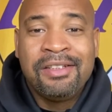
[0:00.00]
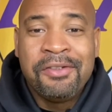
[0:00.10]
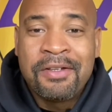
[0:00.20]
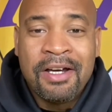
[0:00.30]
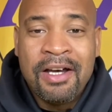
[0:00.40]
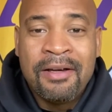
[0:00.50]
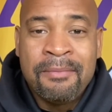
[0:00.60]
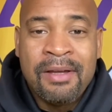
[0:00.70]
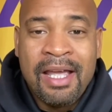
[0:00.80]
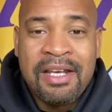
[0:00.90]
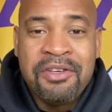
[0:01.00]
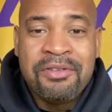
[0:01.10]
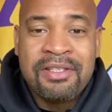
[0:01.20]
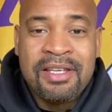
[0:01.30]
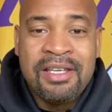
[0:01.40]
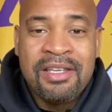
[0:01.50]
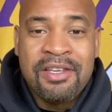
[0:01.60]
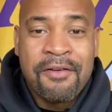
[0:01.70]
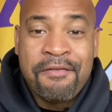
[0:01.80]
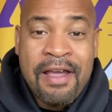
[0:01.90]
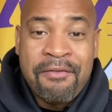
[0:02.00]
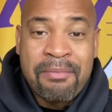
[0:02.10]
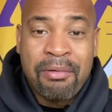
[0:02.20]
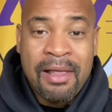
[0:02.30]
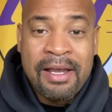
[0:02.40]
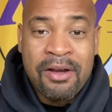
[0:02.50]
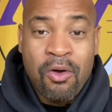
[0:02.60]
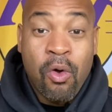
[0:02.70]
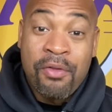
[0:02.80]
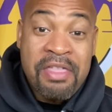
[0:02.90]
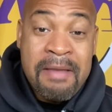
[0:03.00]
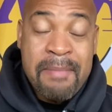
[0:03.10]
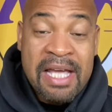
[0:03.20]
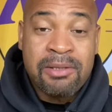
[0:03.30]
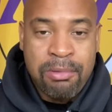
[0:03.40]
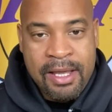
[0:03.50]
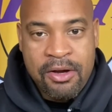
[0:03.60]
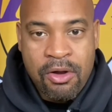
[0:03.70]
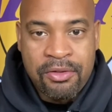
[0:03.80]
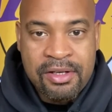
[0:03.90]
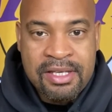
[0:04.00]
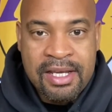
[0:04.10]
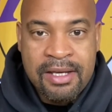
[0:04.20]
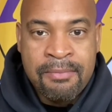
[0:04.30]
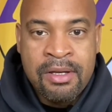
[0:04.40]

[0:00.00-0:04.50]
you come and you see your favorite player or the best player on the team